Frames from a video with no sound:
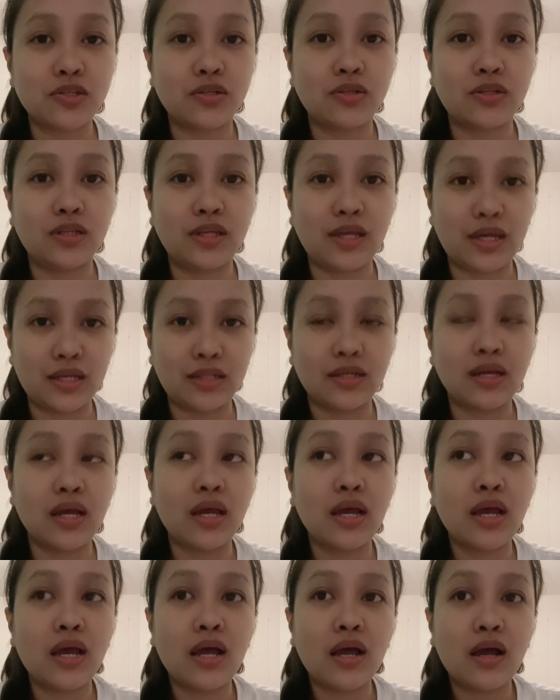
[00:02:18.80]
yet.
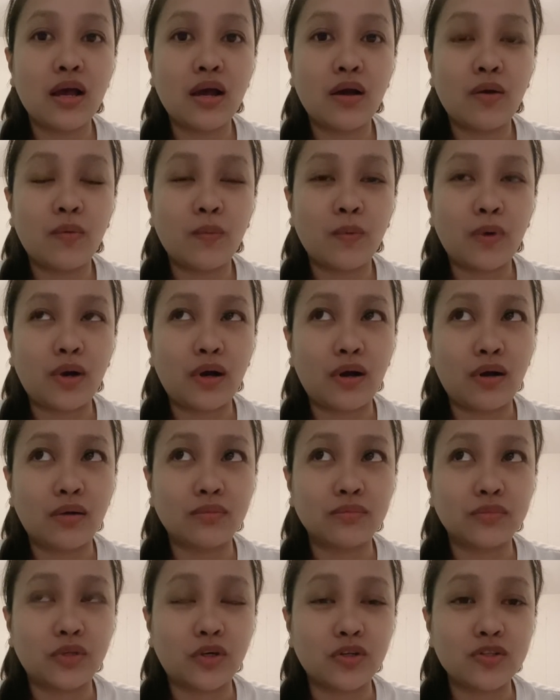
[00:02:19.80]

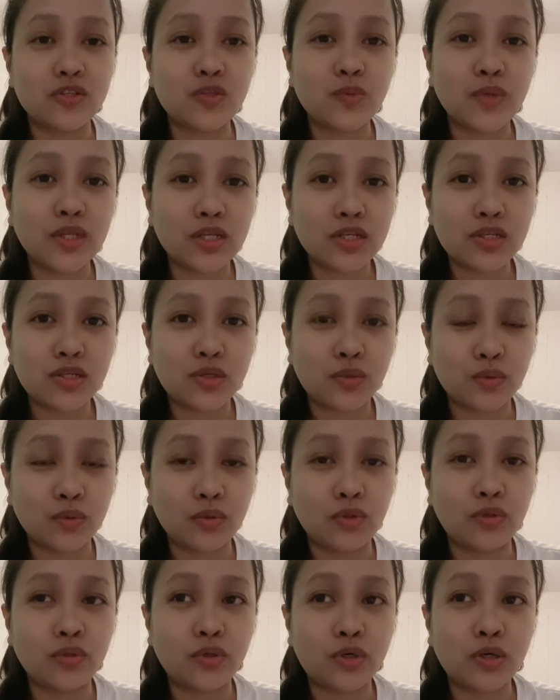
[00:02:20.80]
On Swedish
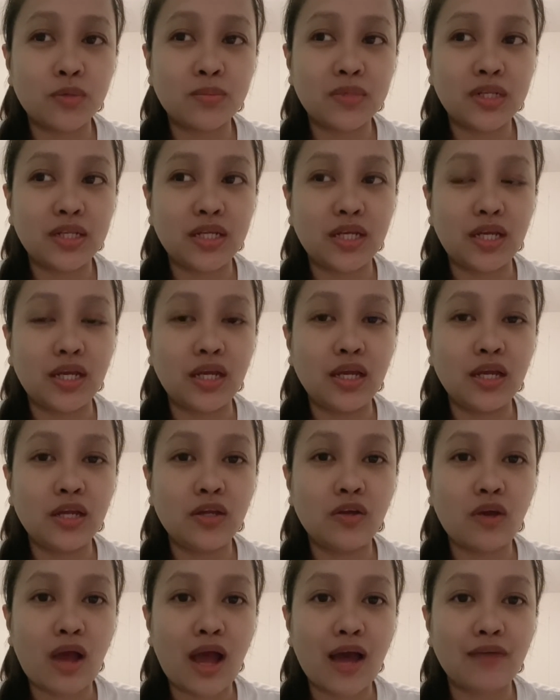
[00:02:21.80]
rule, normally
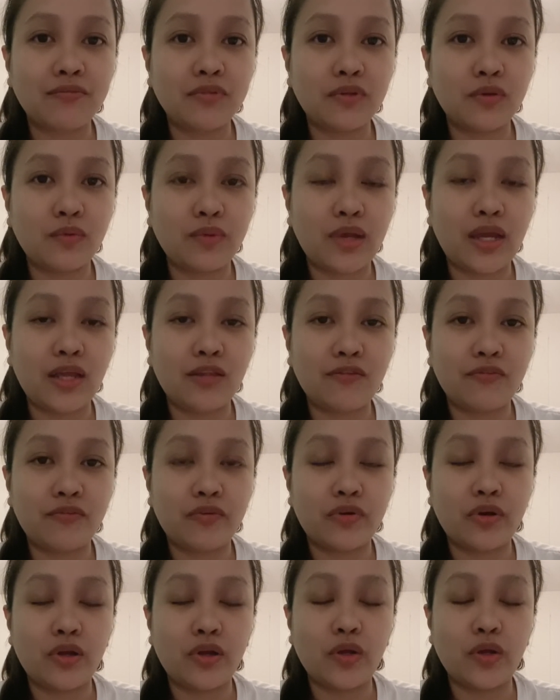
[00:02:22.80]
you have to wait
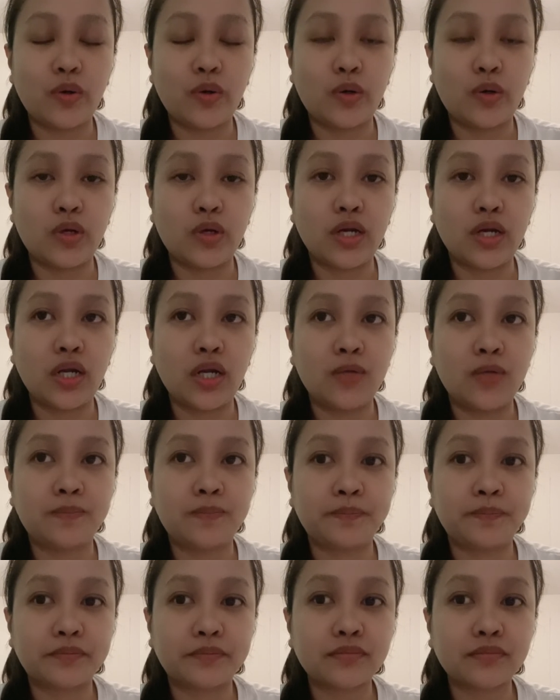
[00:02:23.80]
for your
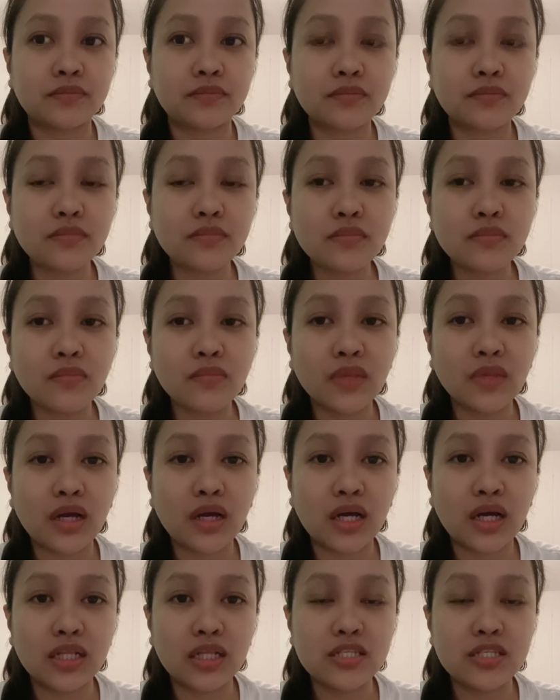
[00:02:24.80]

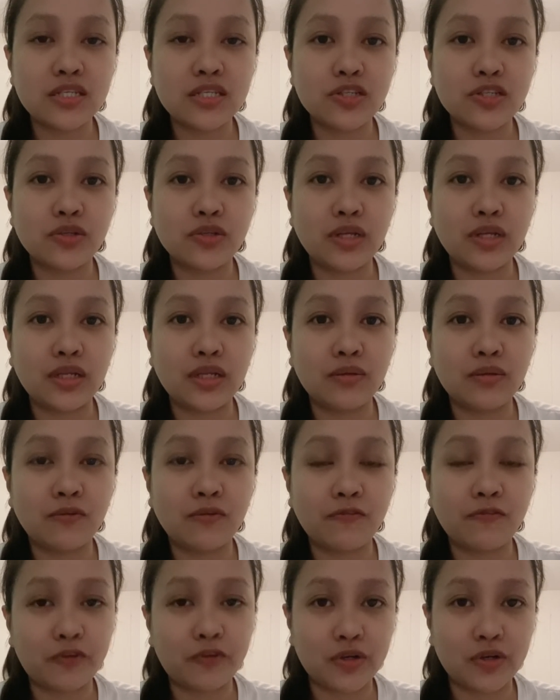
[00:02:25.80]
decision
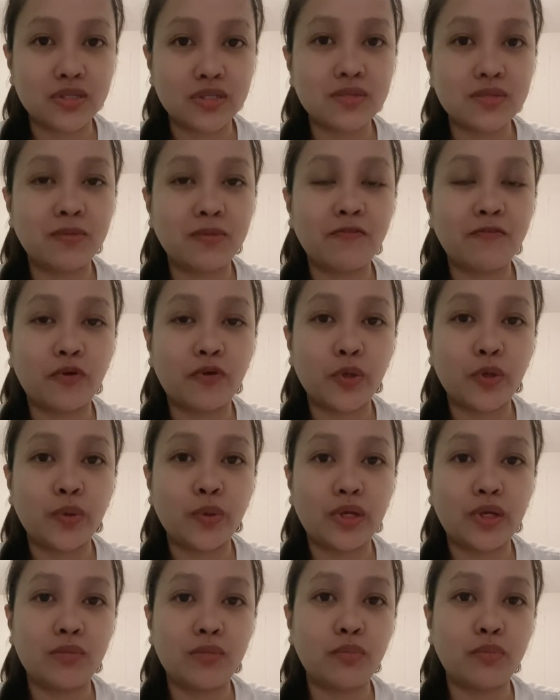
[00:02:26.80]
first before you
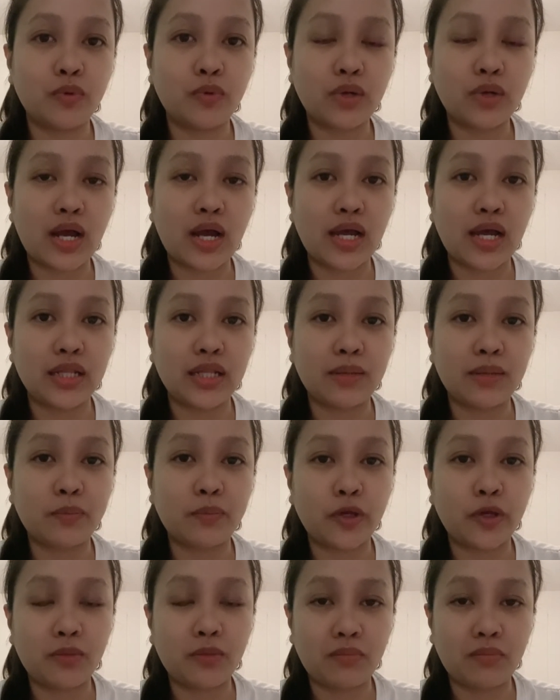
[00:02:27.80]
can book an
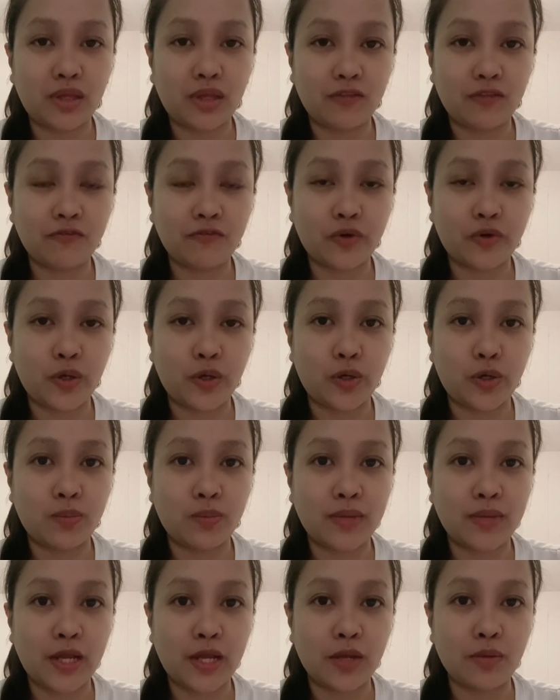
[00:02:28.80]
appointment for your
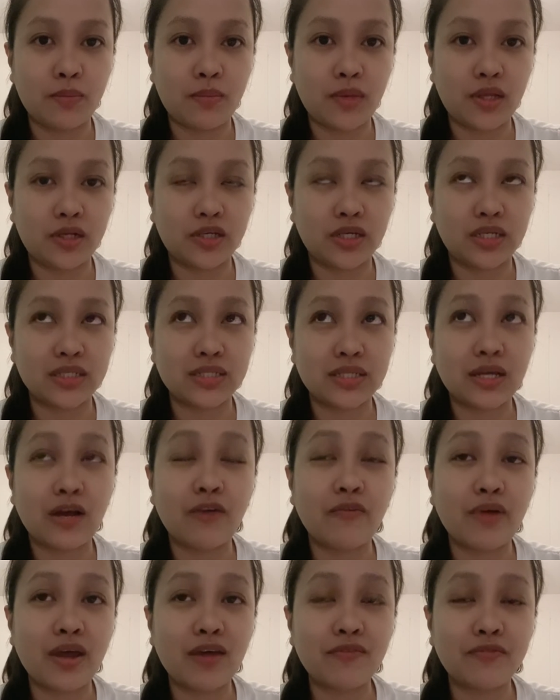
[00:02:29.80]
biometrics.
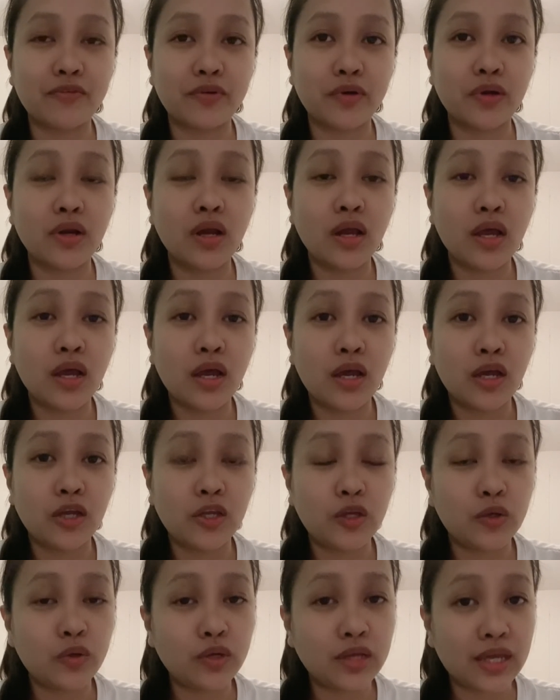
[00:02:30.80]
However,
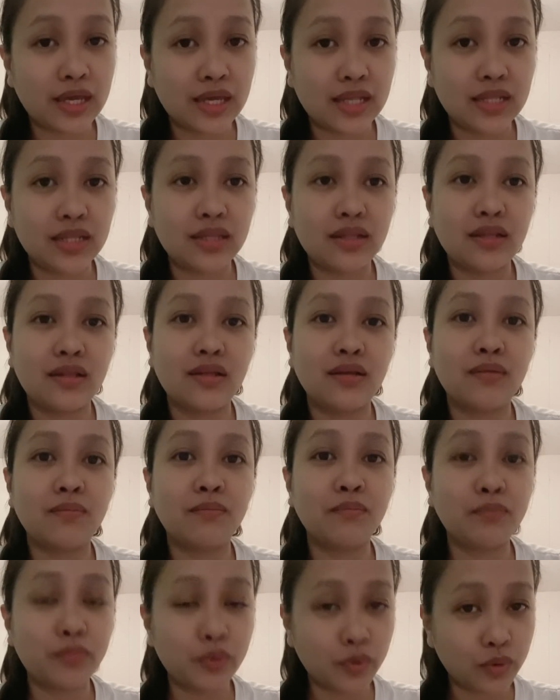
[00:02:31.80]
you can
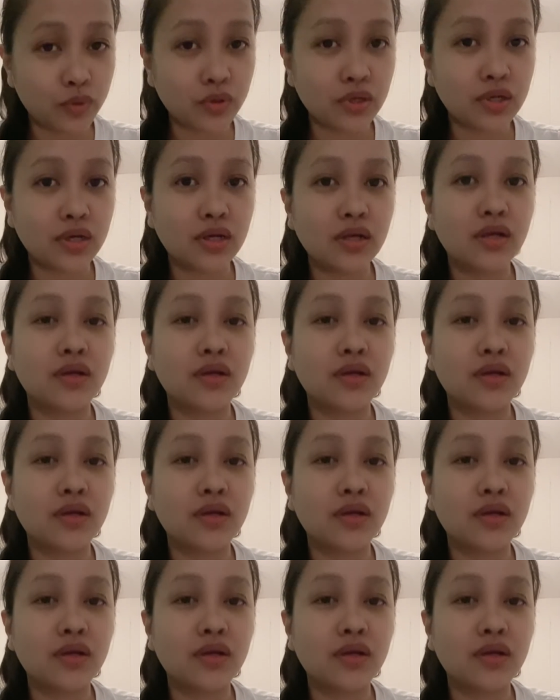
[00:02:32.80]
book